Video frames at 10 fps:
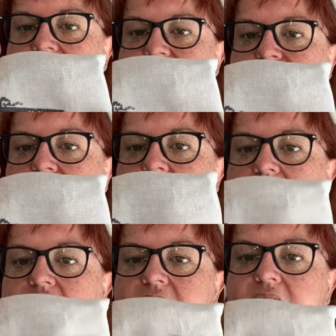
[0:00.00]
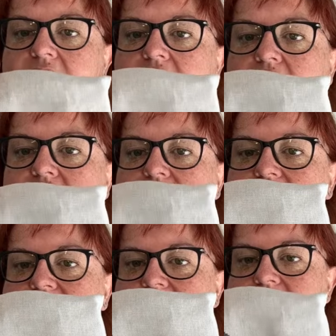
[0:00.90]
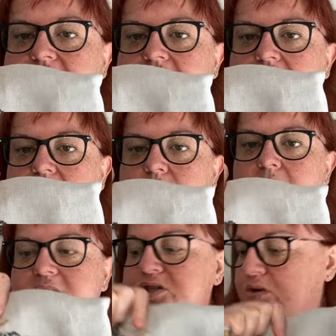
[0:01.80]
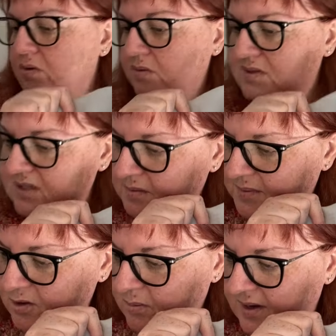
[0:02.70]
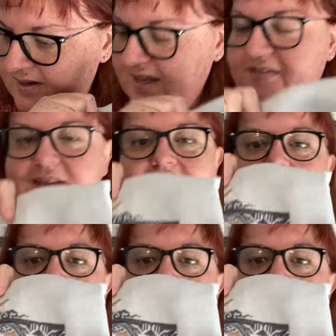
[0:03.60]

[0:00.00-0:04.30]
So this is the middle, this is the